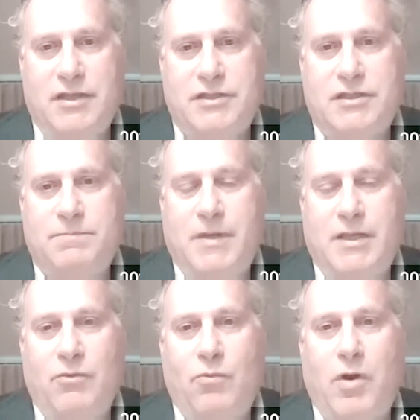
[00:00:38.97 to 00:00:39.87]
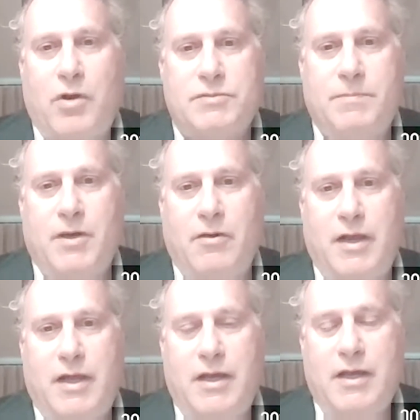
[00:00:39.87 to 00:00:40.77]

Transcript: this has been the worst period